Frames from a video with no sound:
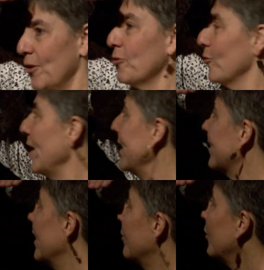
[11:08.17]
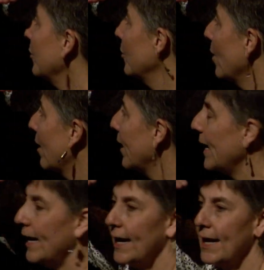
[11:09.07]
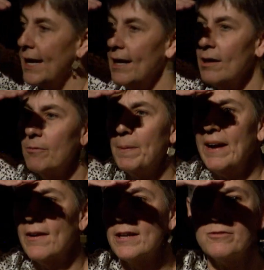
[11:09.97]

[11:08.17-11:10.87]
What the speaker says: great. If you are a parent,